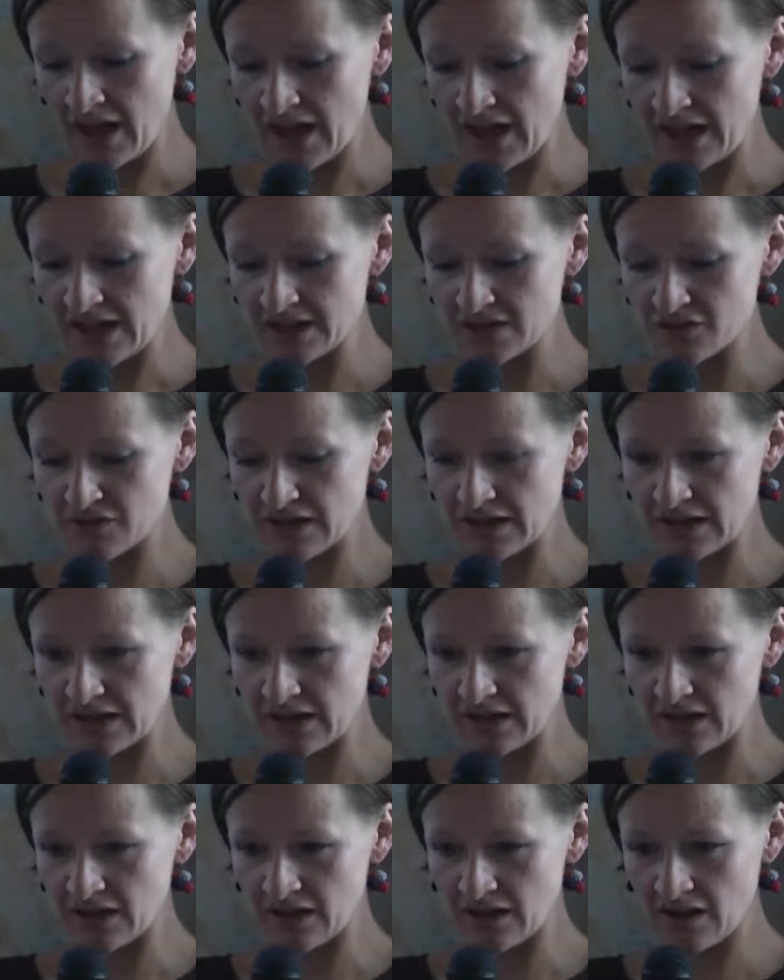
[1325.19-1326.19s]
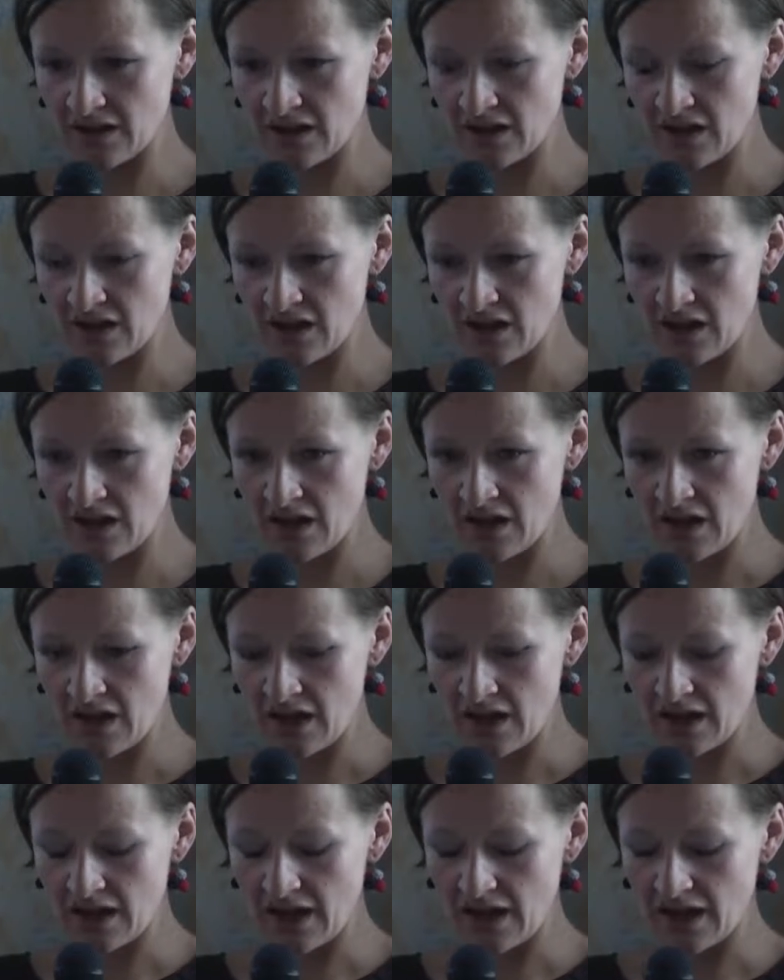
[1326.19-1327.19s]
it's really
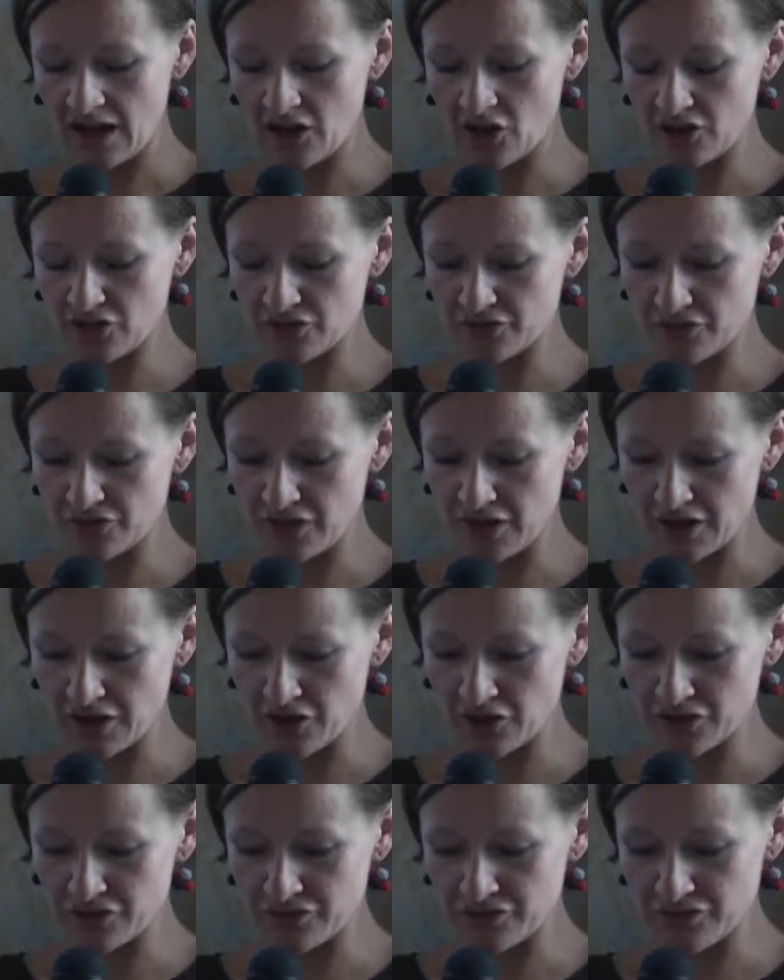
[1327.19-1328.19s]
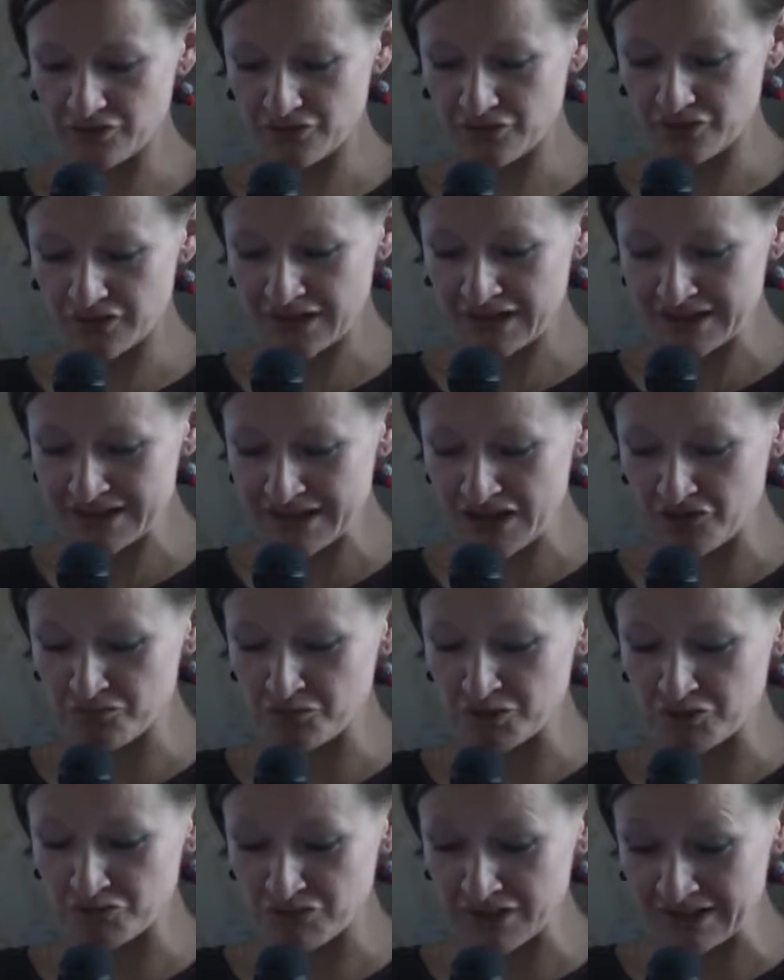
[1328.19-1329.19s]
a lot of things have
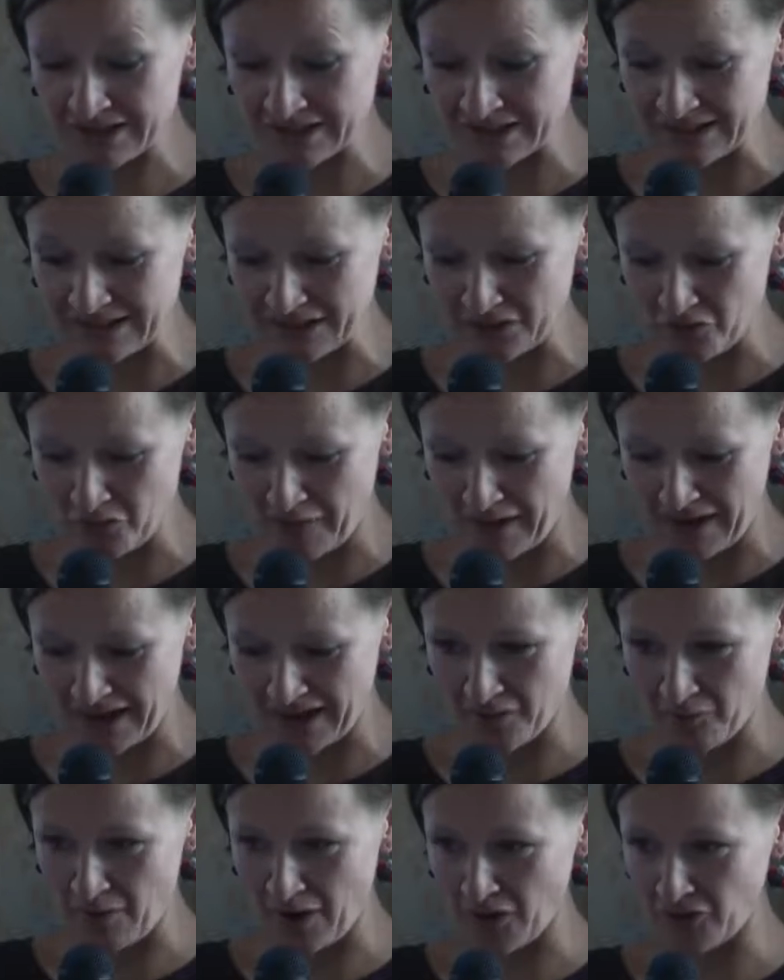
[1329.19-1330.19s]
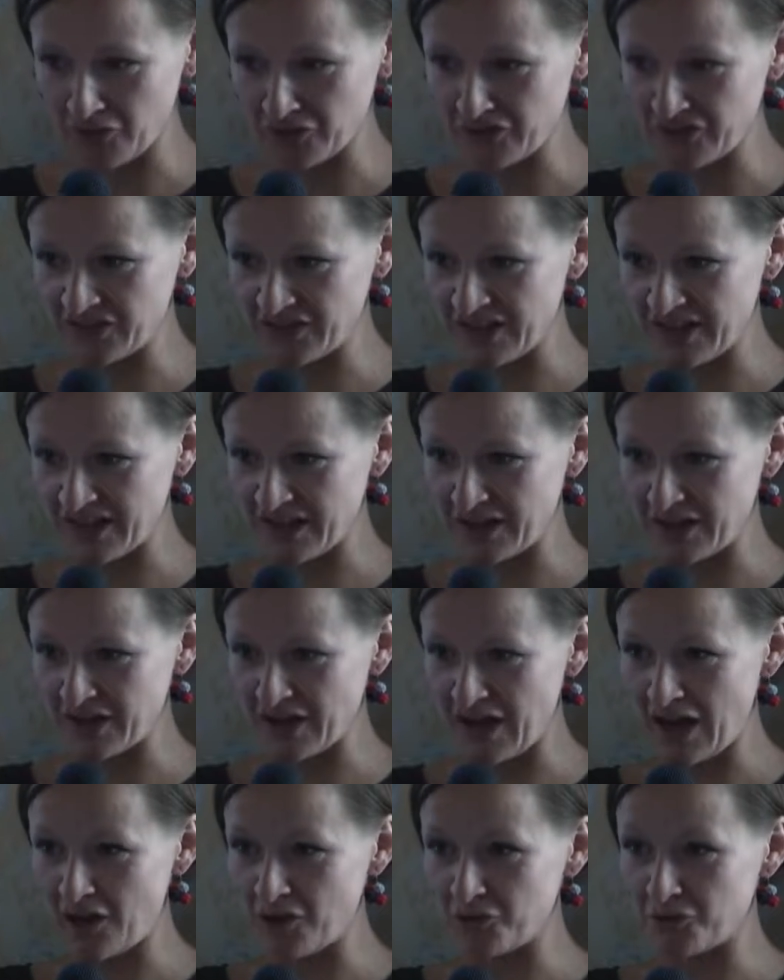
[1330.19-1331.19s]
been written in a way about
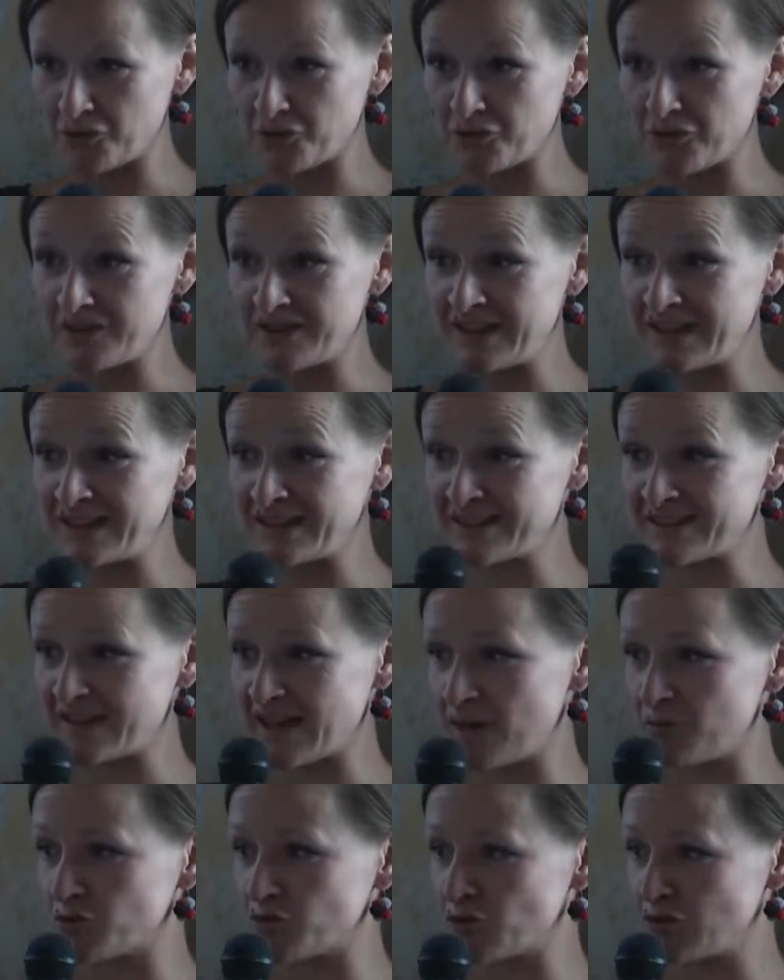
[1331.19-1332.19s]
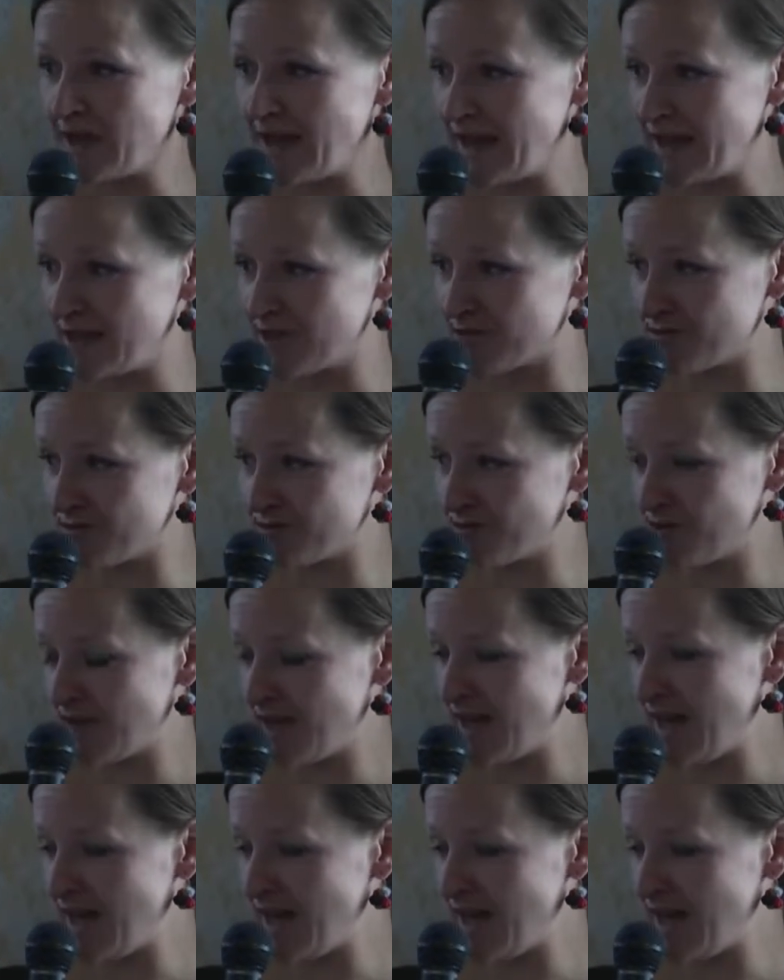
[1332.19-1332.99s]
how things come to life